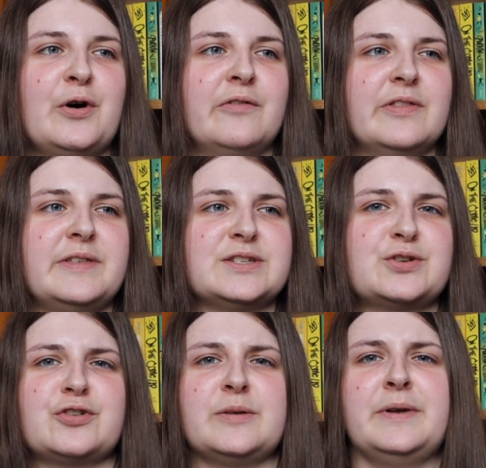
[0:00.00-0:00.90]
of this
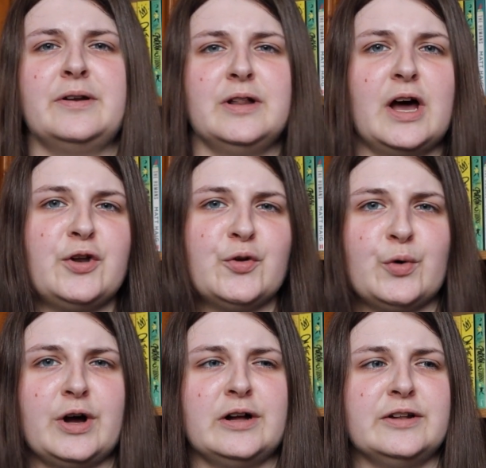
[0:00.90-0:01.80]
criminal
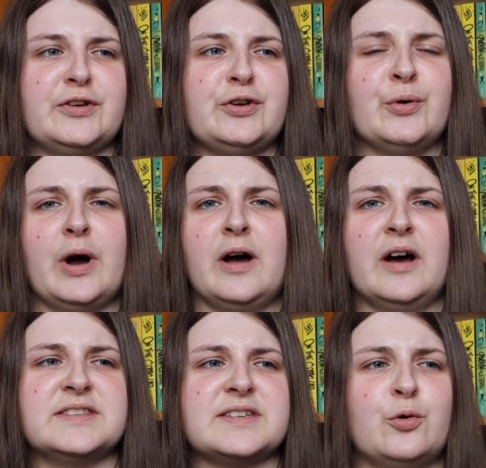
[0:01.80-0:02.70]
underworld who
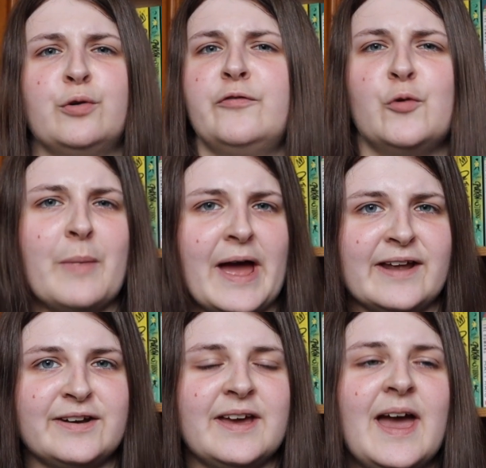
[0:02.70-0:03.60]
hurt awful men,